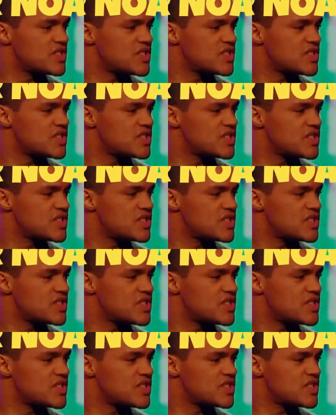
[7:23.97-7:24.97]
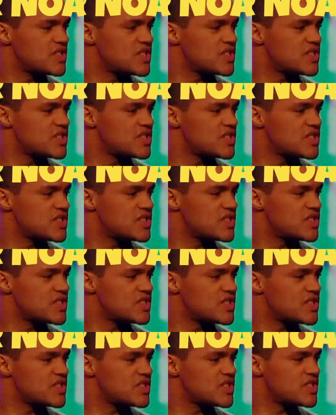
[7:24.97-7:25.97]

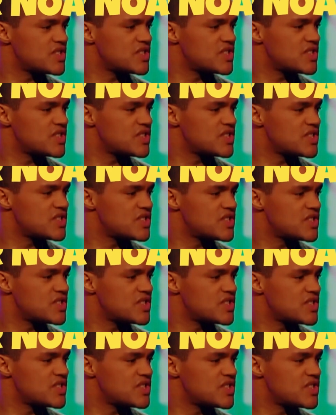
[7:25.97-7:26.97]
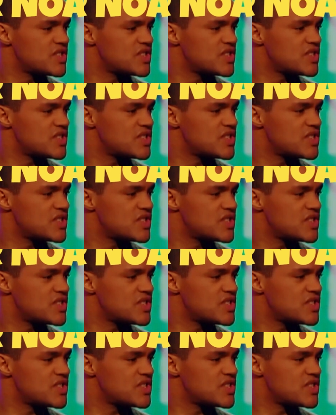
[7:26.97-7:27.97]

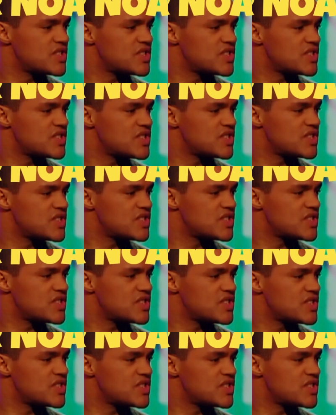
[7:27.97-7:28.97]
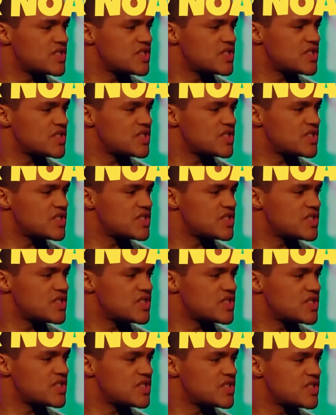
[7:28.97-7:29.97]

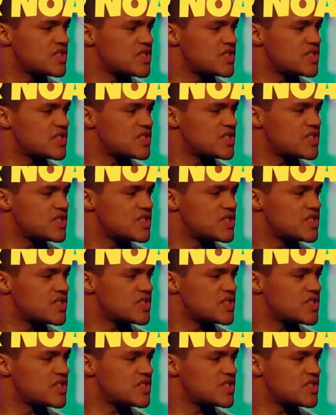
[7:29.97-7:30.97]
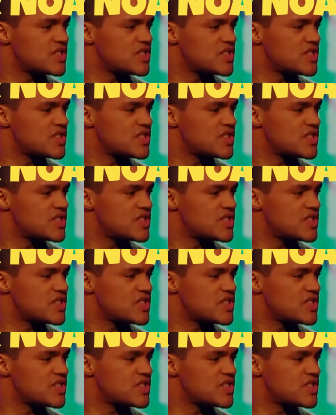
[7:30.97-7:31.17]
(not speaking)